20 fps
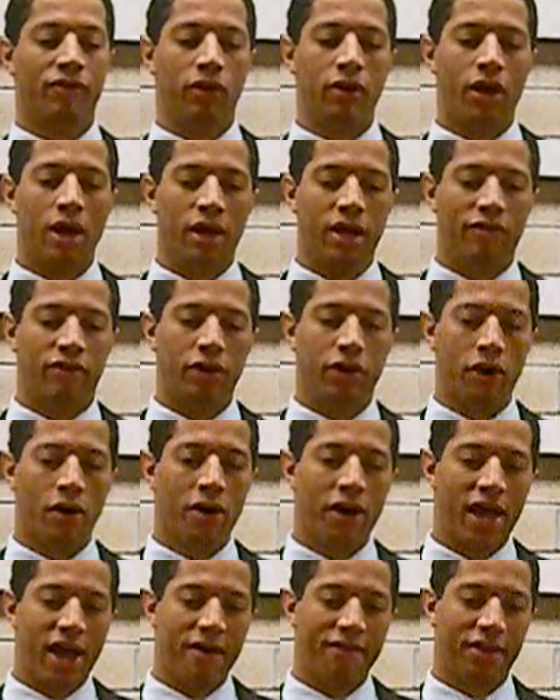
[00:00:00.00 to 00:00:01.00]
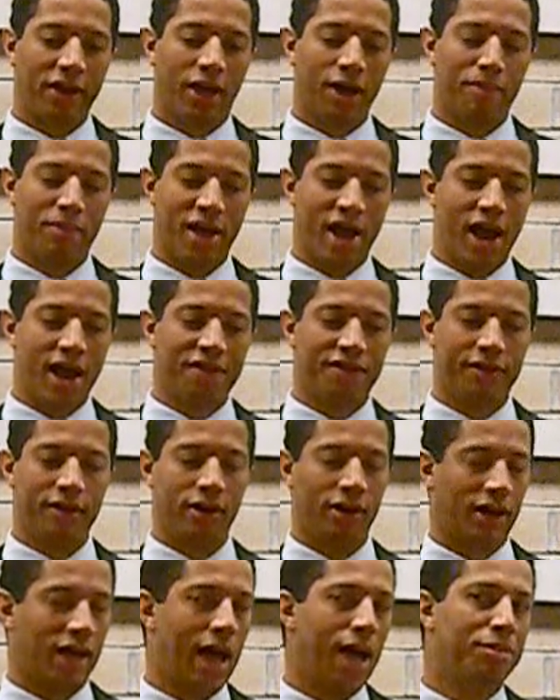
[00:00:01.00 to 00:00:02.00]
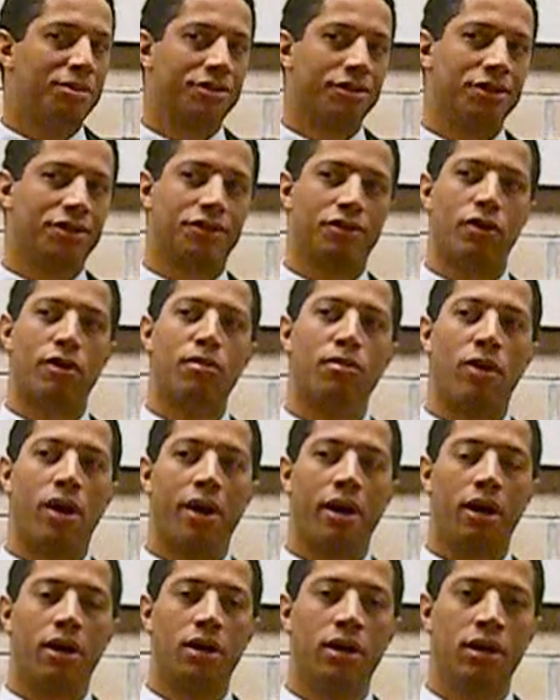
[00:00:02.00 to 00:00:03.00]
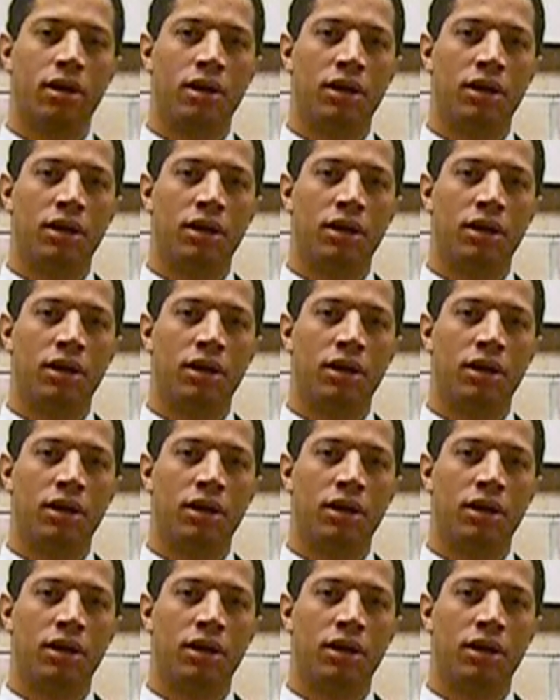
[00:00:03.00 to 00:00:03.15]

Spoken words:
If you don't have the capacity to capture the stormwater,